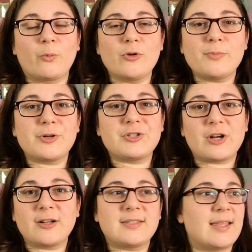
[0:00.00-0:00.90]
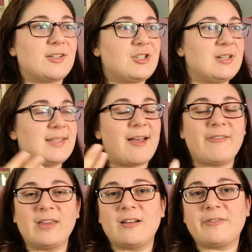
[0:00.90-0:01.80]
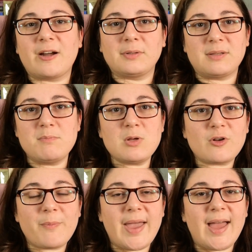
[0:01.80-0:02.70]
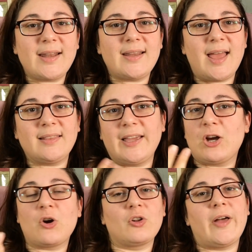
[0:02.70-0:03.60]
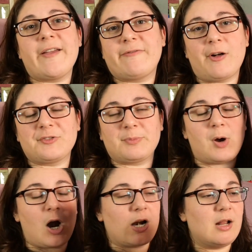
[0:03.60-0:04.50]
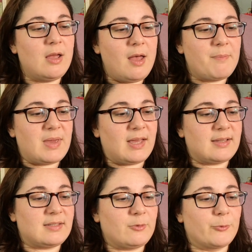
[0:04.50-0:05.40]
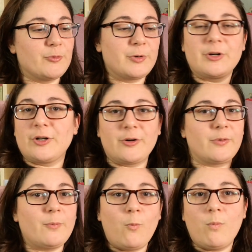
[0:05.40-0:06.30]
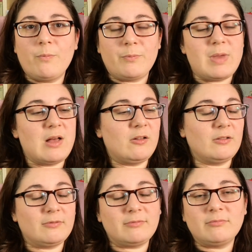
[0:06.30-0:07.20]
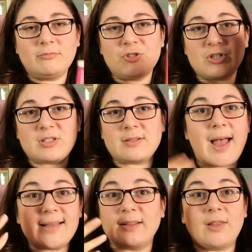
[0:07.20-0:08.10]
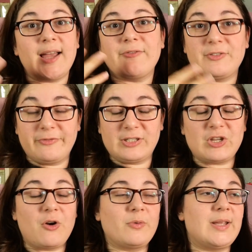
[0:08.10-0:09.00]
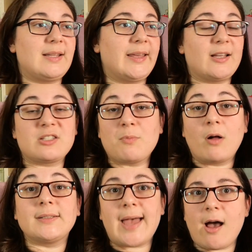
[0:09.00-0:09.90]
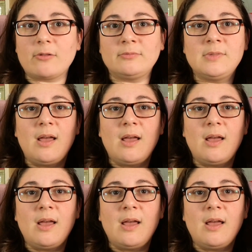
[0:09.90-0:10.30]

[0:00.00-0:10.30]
rumor starts that she's having an affair with the milkman, and like her life falls apart because the rumor mill just has a life of its own in like a small town.